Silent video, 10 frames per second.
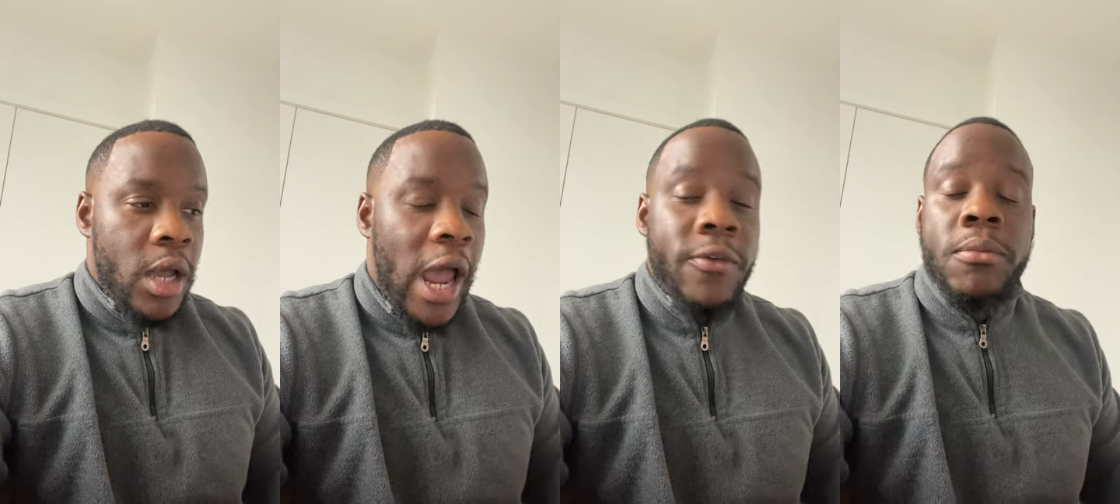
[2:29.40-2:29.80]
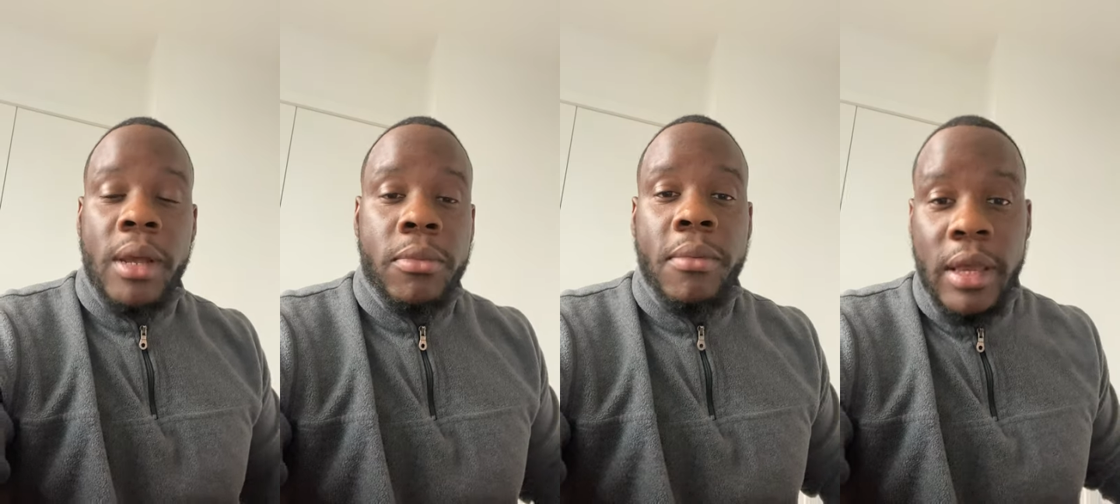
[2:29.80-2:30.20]
I
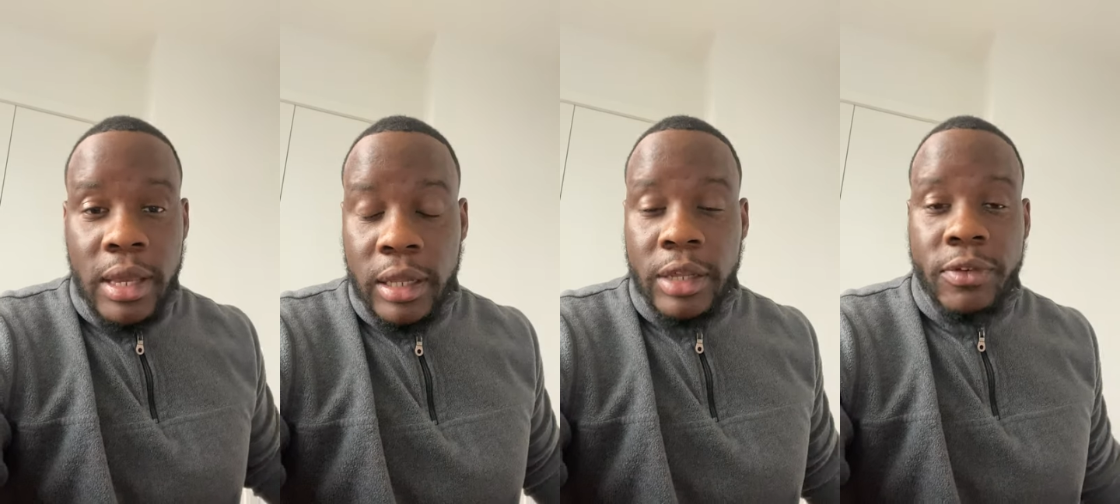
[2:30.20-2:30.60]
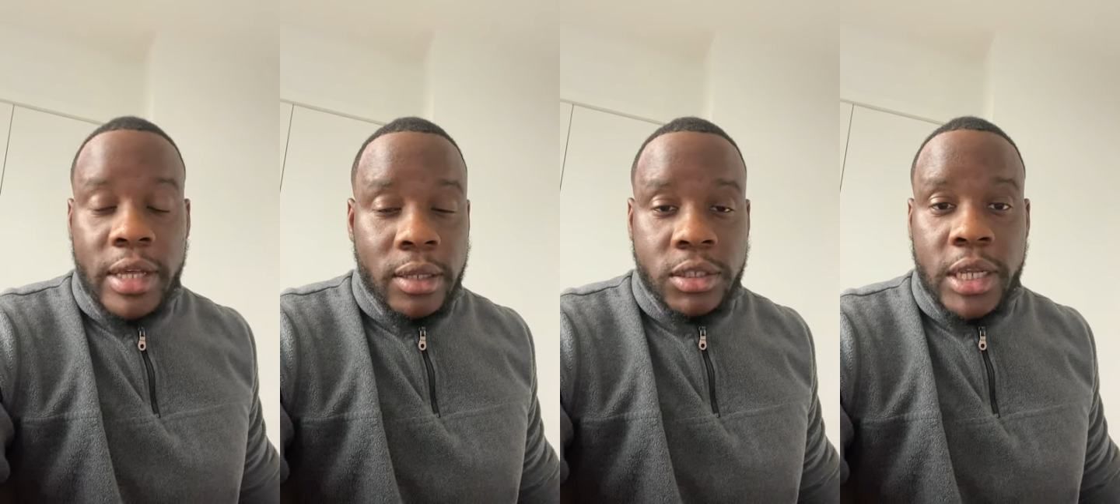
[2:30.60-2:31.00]
remember making
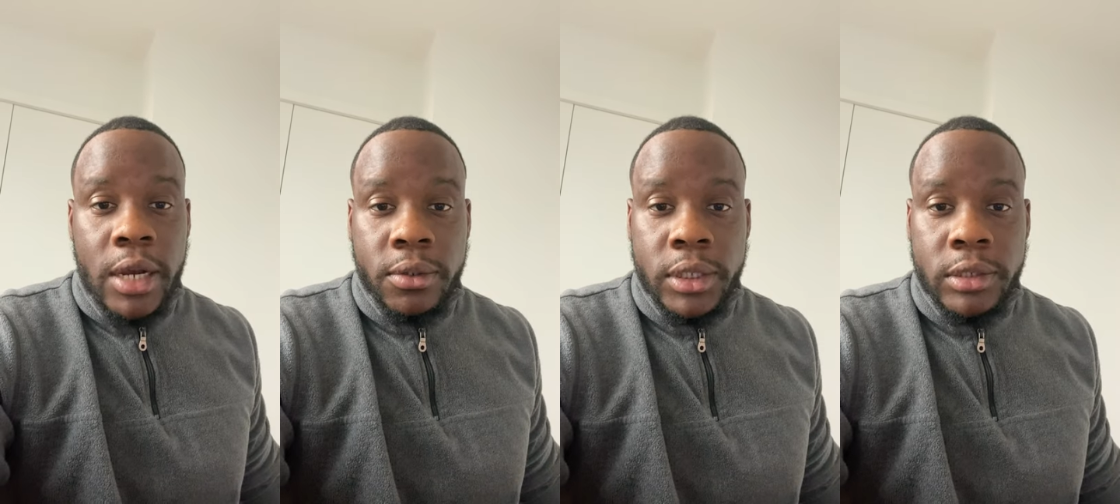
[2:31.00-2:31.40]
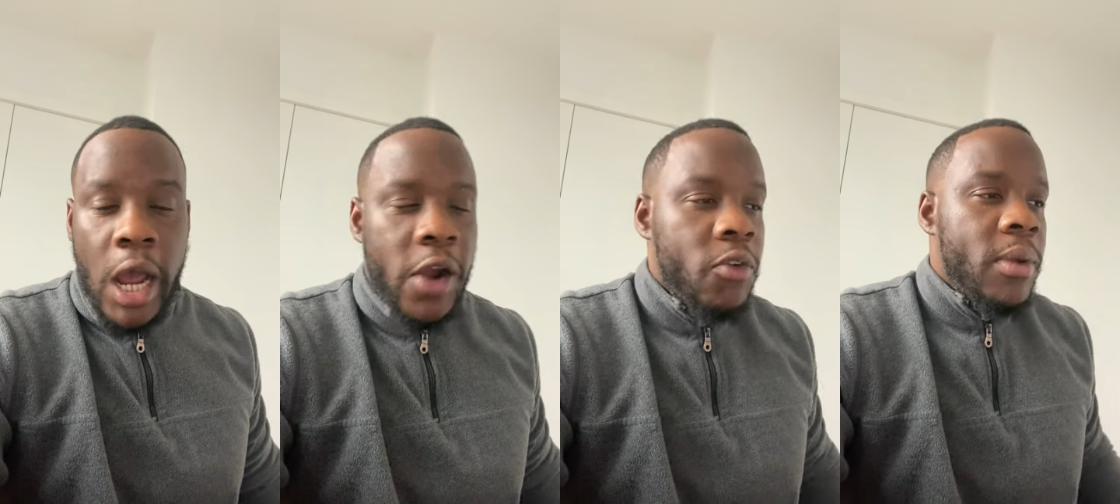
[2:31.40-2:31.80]
$11 an hour.
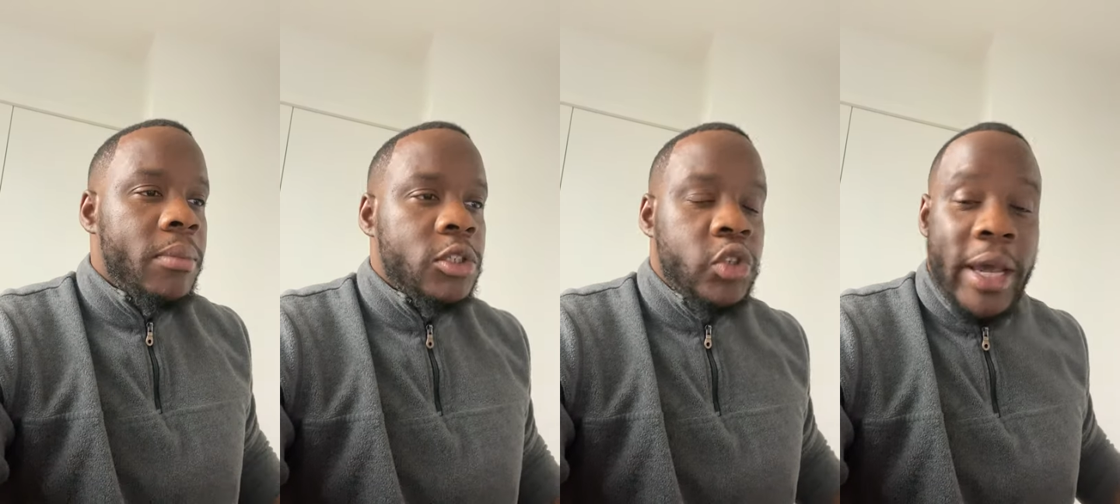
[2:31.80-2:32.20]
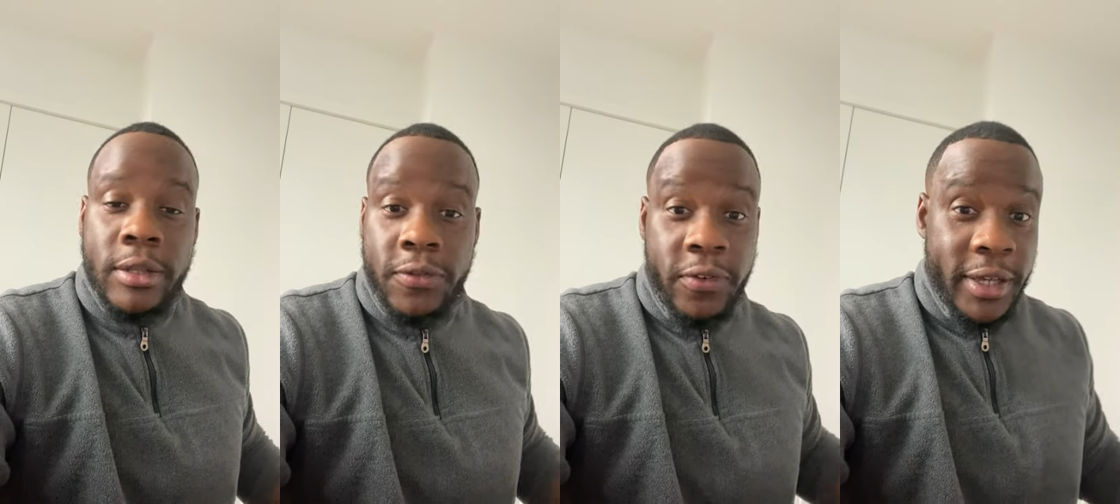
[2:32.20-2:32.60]
I remember
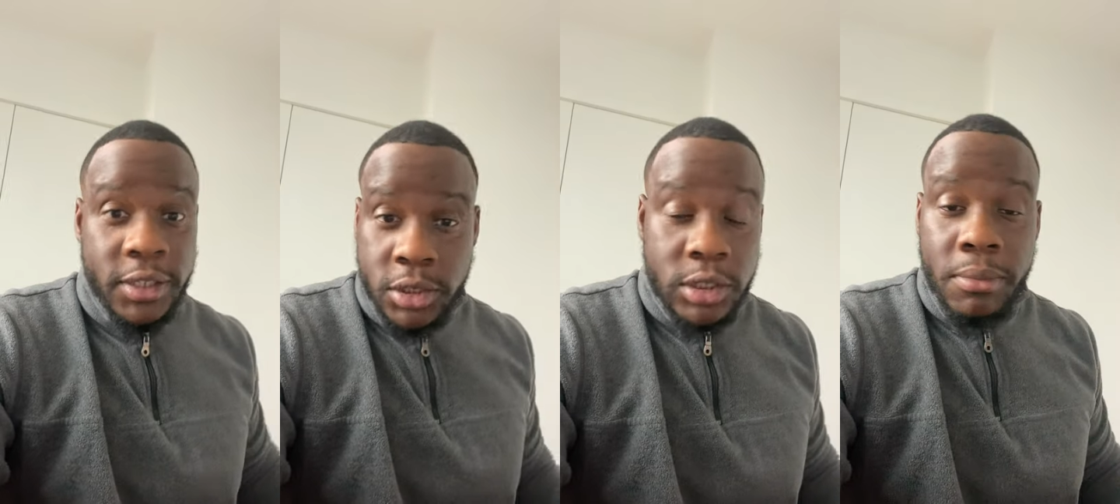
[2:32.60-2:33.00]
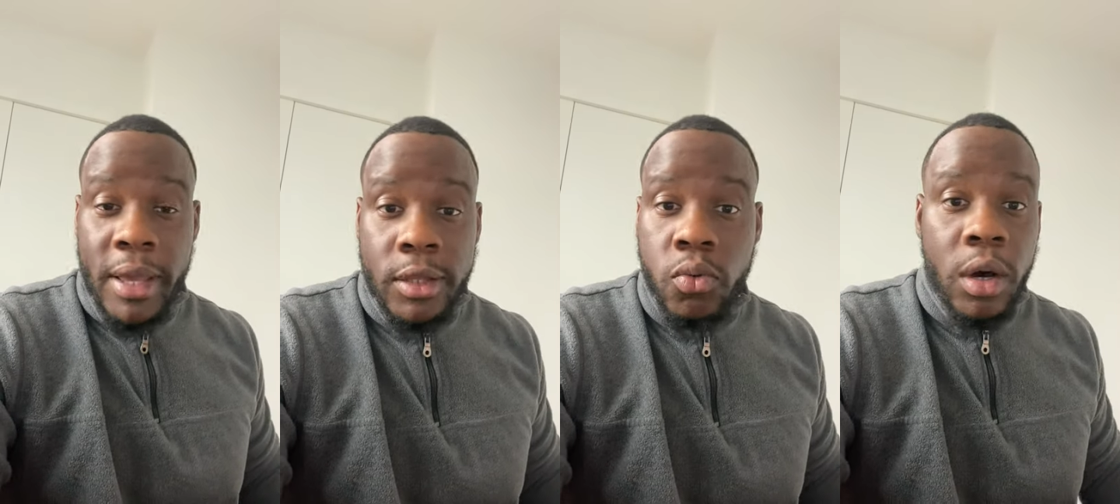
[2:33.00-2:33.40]
trying to fight just to
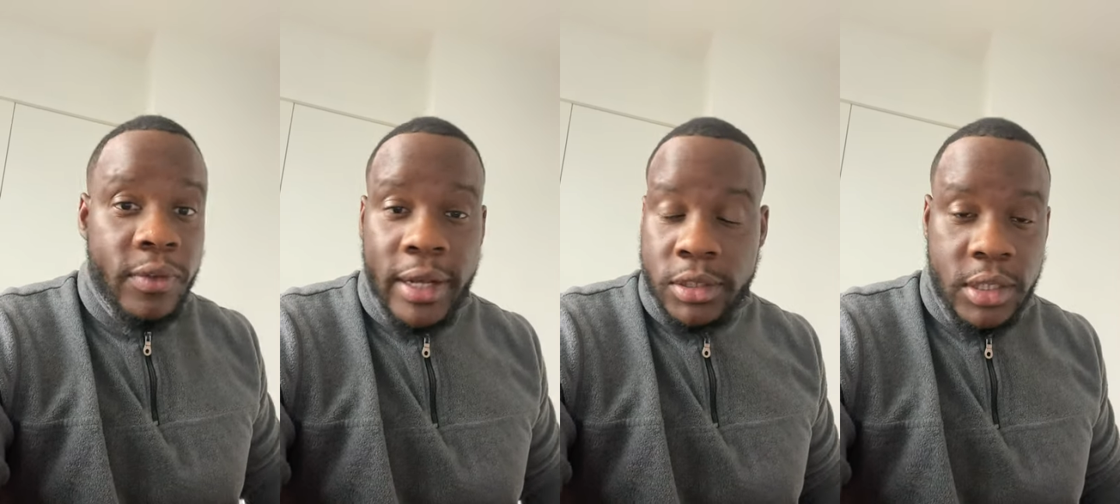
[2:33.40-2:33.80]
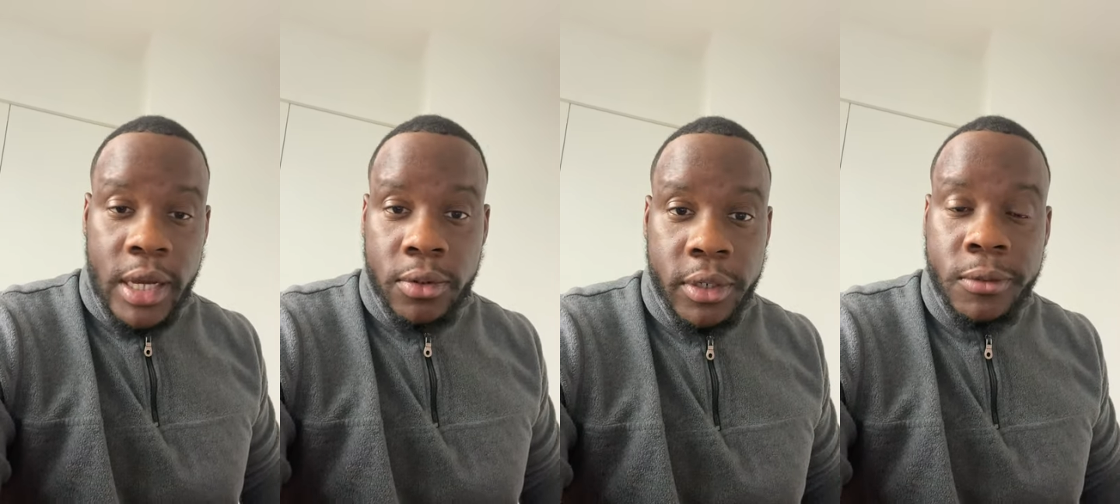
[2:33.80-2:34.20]
make $12 an
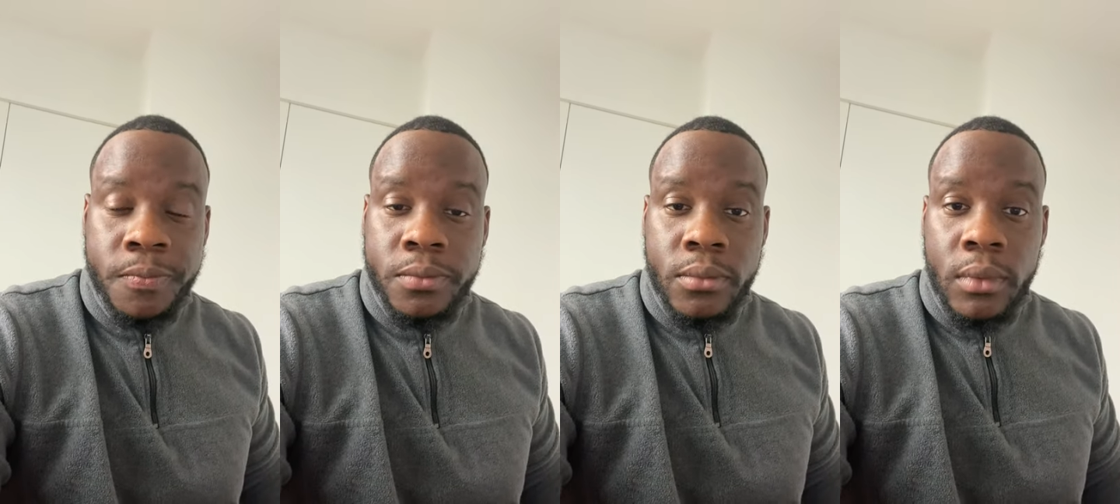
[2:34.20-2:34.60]
hour.